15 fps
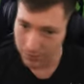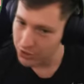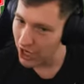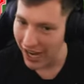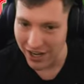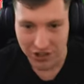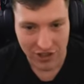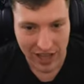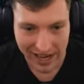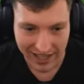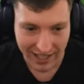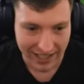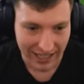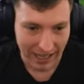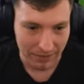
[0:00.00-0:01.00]
I'm changing
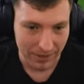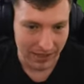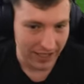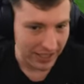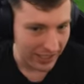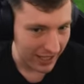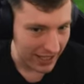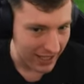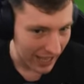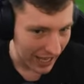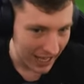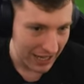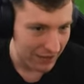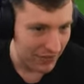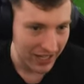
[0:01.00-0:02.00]
that kit number. He, he
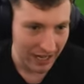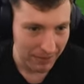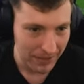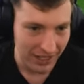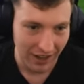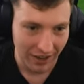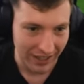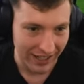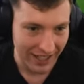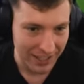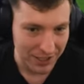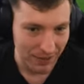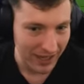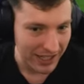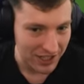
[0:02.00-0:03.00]
can't have the number nine.
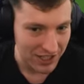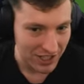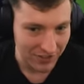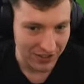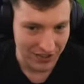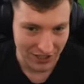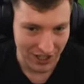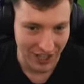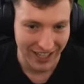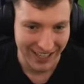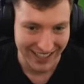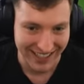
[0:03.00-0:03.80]
He's bloody 17.